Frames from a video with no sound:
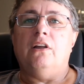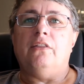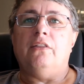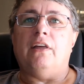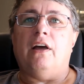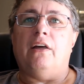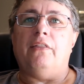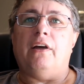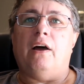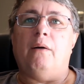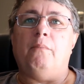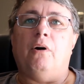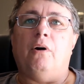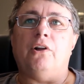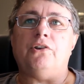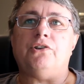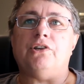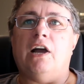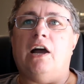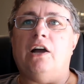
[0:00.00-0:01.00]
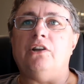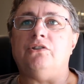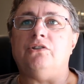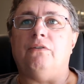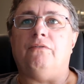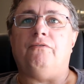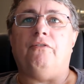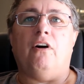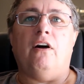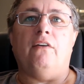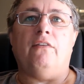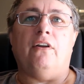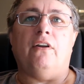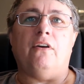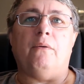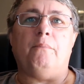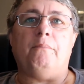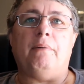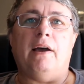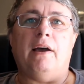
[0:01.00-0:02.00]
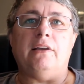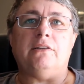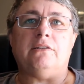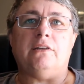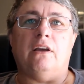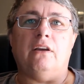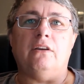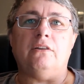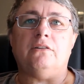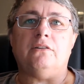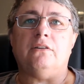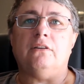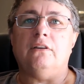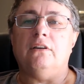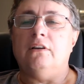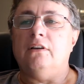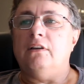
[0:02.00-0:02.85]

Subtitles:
they might charge you 500 pesos